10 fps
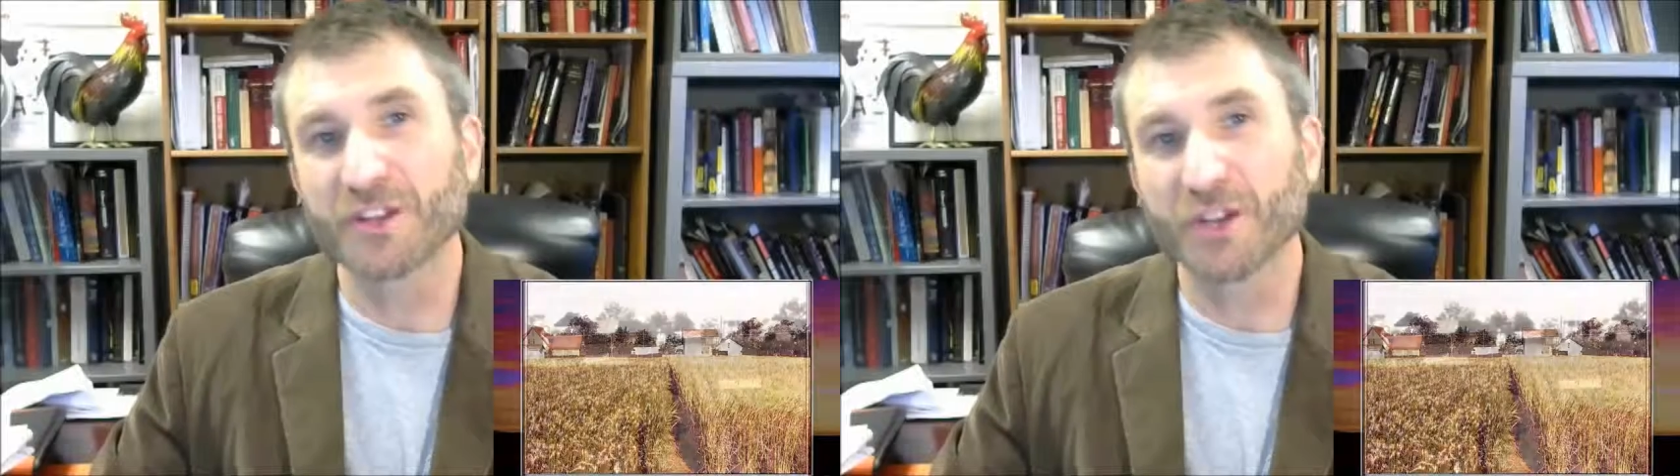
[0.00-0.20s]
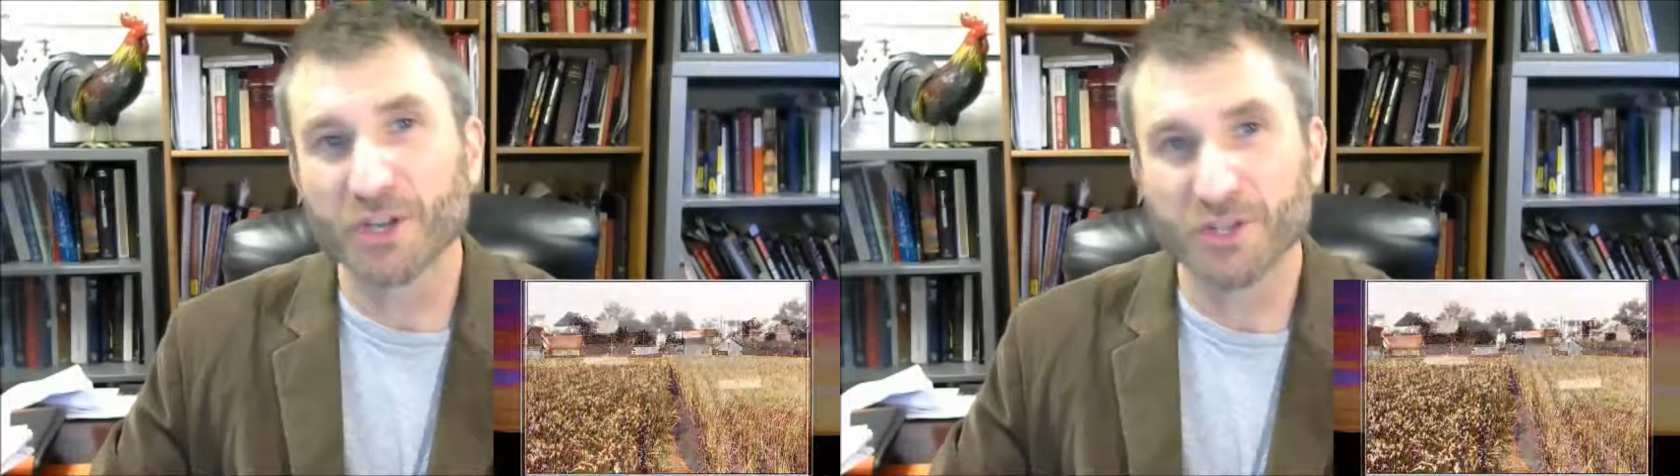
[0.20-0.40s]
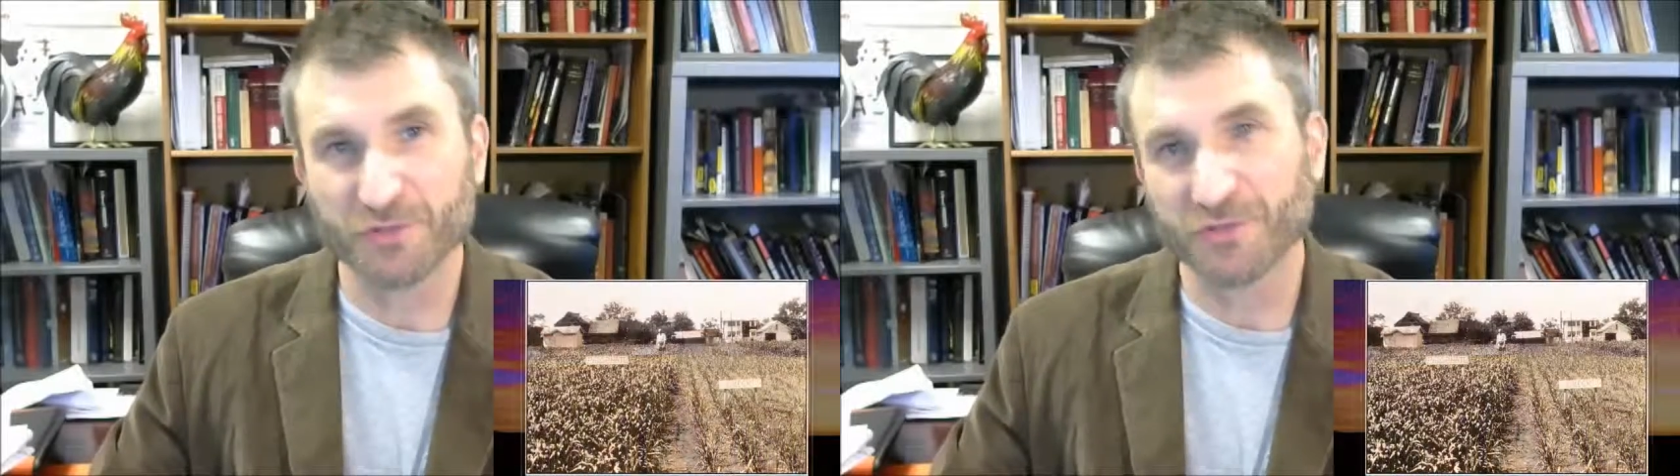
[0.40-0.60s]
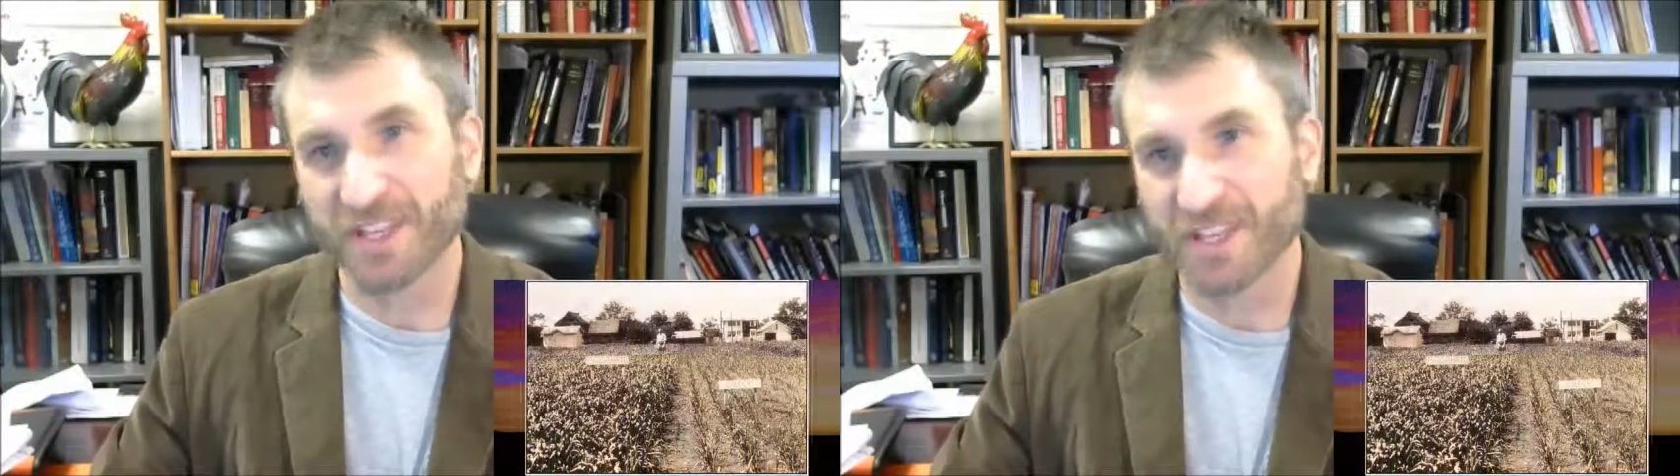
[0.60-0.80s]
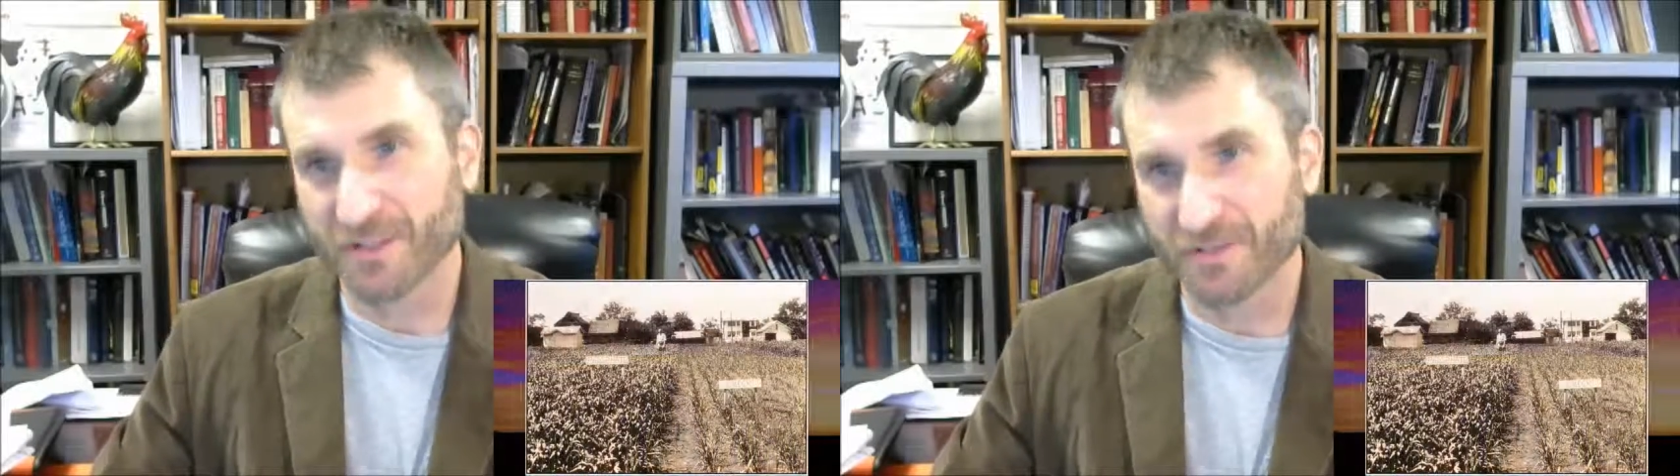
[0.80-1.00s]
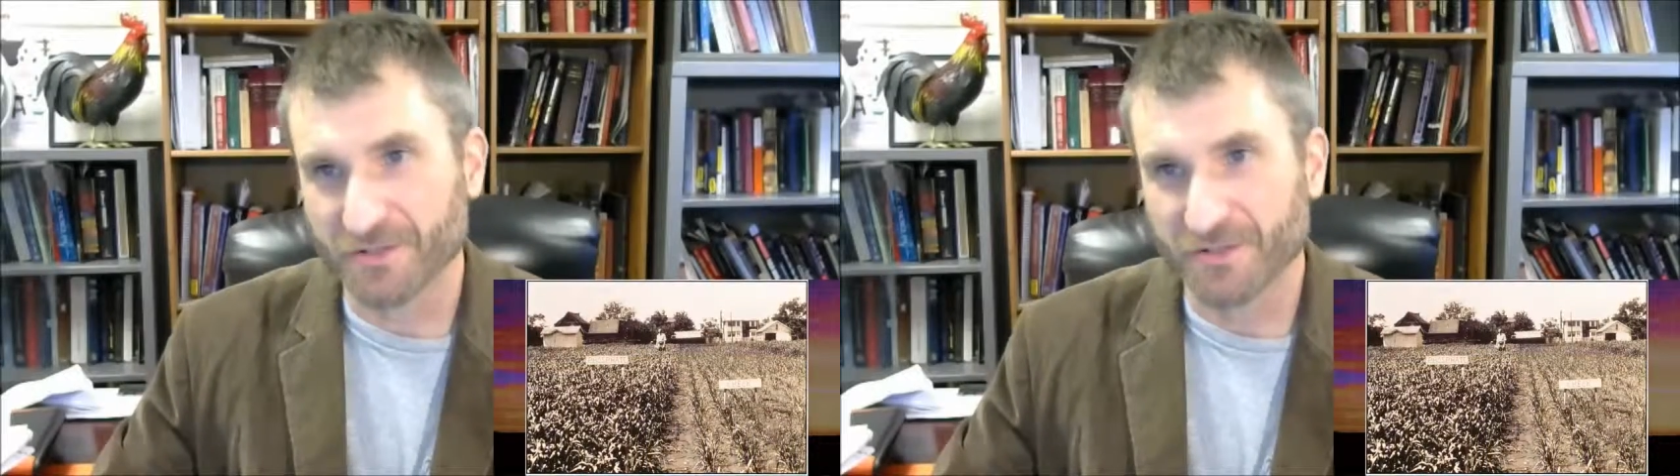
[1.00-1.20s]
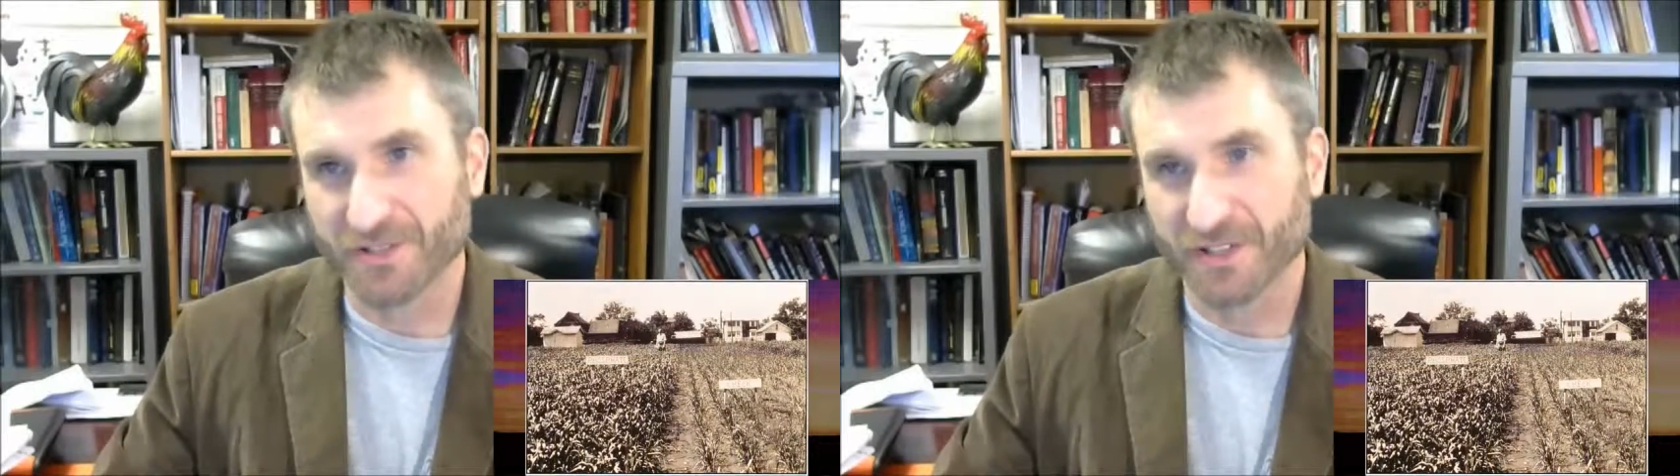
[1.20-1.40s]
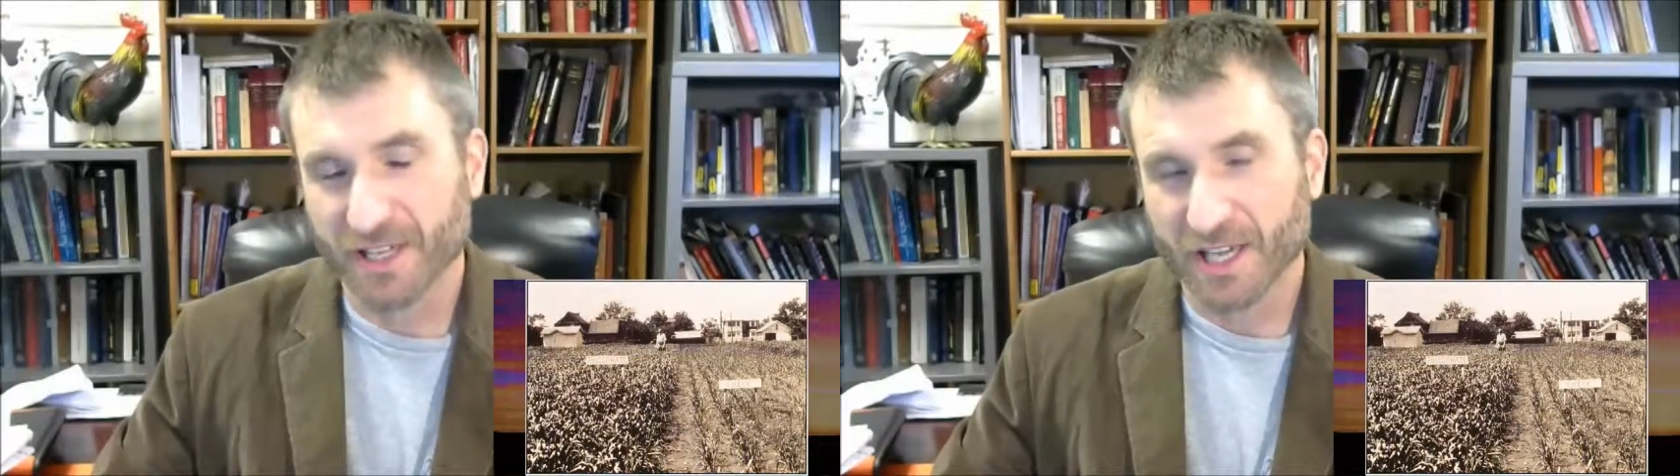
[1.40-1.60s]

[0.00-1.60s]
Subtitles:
than 100 years.